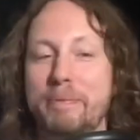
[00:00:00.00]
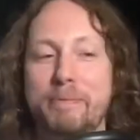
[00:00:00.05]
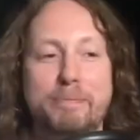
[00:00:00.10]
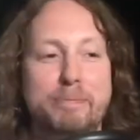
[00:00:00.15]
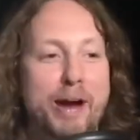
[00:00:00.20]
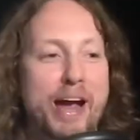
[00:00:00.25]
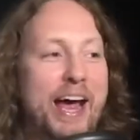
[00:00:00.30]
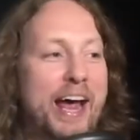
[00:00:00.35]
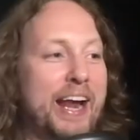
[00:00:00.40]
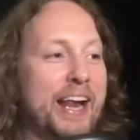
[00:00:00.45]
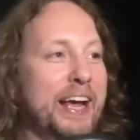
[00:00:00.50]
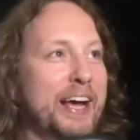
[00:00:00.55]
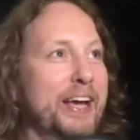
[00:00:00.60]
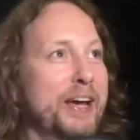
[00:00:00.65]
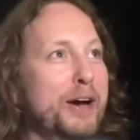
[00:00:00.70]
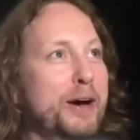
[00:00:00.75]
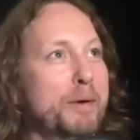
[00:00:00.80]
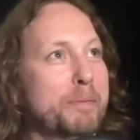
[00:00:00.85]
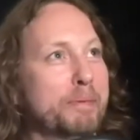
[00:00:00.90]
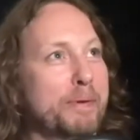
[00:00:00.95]
Bradley
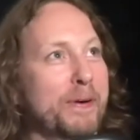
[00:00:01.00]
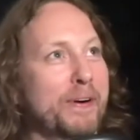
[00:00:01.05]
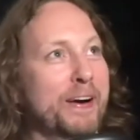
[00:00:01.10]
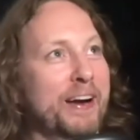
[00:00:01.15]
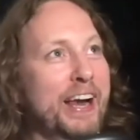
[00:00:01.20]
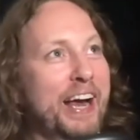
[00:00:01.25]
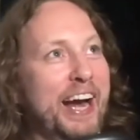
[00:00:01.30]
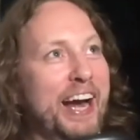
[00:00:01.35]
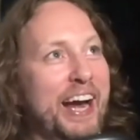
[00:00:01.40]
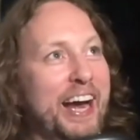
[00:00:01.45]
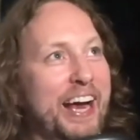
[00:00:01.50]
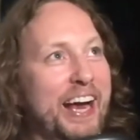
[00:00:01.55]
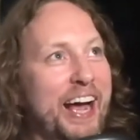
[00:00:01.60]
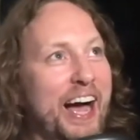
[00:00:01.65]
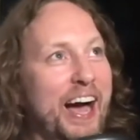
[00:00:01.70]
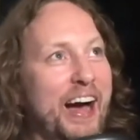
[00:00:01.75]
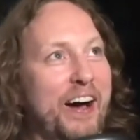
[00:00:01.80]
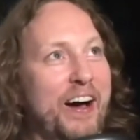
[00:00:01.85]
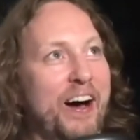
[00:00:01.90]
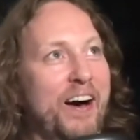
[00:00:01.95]
Cooper, Lady
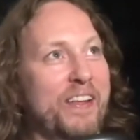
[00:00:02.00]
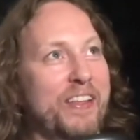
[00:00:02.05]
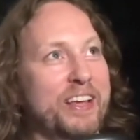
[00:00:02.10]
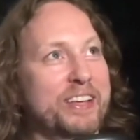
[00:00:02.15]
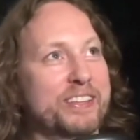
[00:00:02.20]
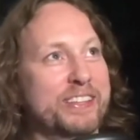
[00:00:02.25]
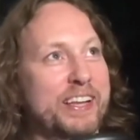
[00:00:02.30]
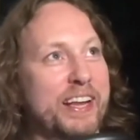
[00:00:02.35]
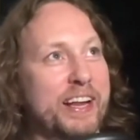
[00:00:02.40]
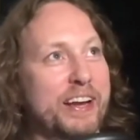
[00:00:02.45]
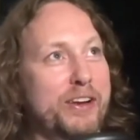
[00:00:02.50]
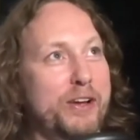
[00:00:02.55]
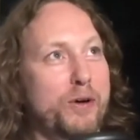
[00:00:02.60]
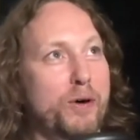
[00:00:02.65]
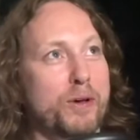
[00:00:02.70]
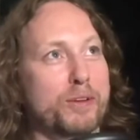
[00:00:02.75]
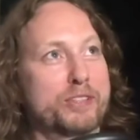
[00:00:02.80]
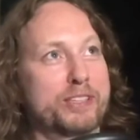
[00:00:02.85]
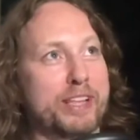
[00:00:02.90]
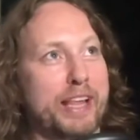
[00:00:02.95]
Gaga, all these
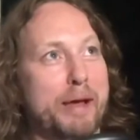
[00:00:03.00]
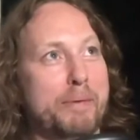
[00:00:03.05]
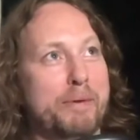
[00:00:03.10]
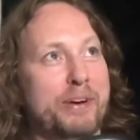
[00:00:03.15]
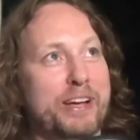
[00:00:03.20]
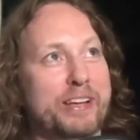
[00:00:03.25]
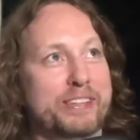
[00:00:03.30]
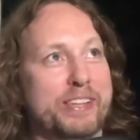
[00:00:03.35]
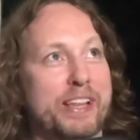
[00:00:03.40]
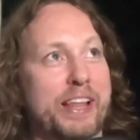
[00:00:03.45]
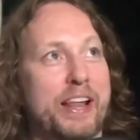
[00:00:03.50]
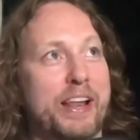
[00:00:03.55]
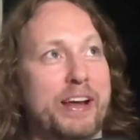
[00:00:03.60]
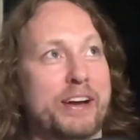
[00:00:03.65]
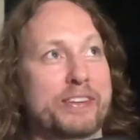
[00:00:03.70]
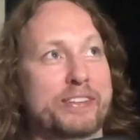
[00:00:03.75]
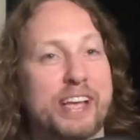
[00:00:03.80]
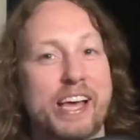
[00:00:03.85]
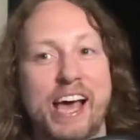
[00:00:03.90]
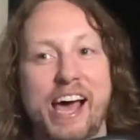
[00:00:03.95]
cool celebrities, and then
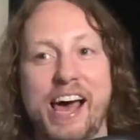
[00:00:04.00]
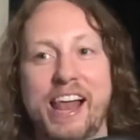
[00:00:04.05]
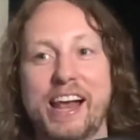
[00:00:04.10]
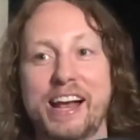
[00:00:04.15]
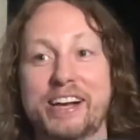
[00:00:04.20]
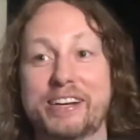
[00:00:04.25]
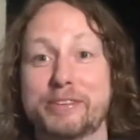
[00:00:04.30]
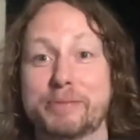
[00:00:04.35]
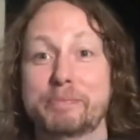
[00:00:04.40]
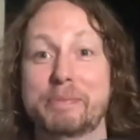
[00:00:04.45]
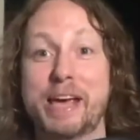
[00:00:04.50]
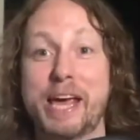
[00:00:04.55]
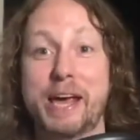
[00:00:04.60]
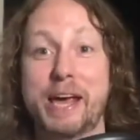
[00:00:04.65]
there's me